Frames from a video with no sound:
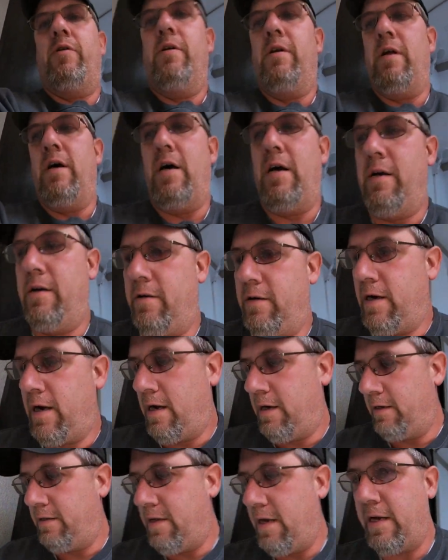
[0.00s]
online on
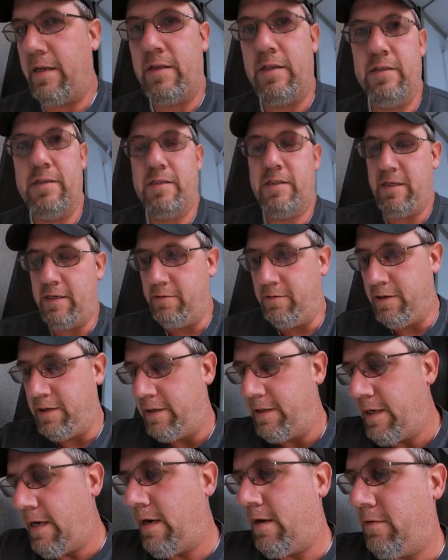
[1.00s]
how to take this seal
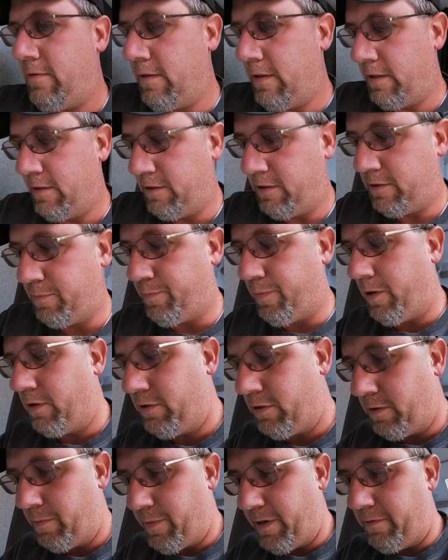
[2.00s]
in and out, and it's
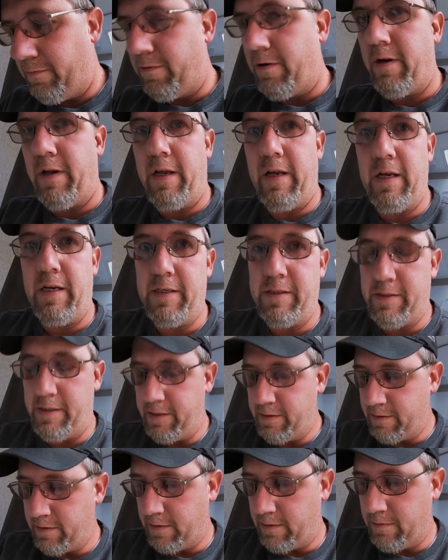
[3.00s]
supposed to be really
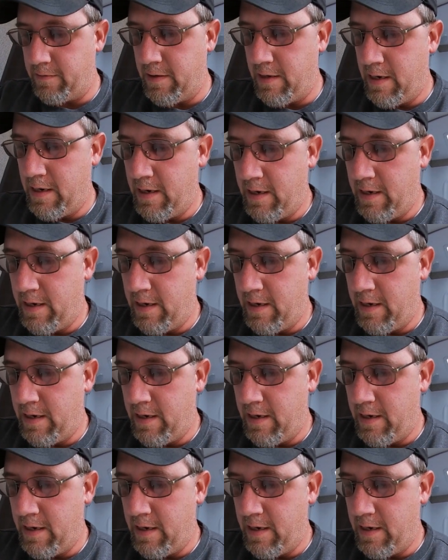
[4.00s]
easy. So